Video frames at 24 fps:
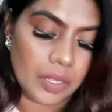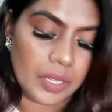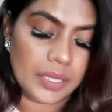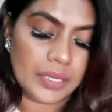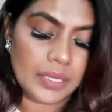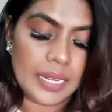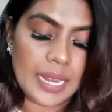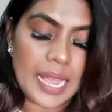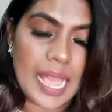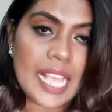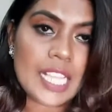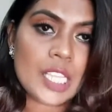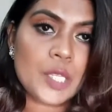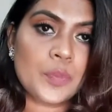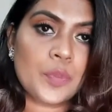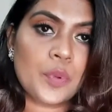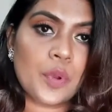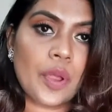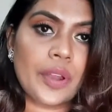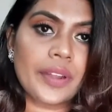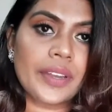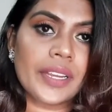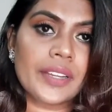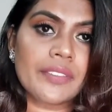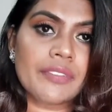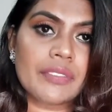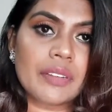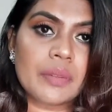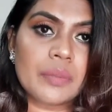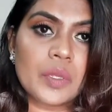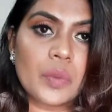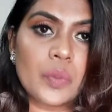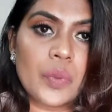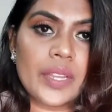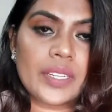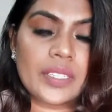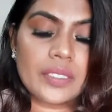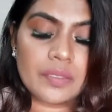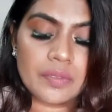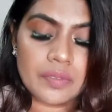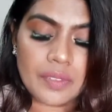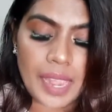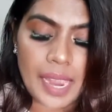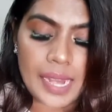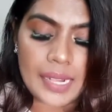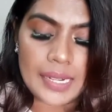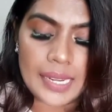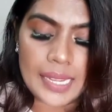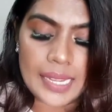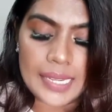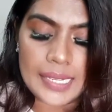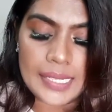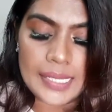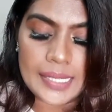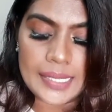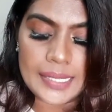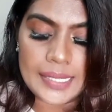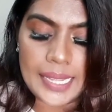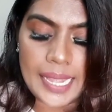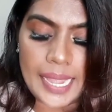Okay, the last product from the Wet n Wild is